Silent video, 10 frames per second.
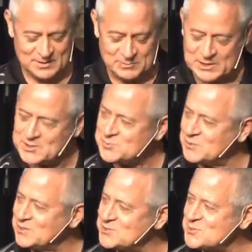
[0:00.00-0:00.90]
because
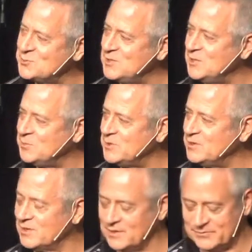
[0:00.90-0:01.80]
we are so deeply
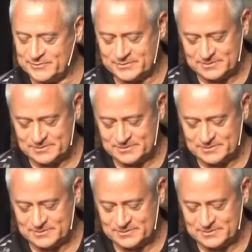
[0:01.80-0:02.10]
loved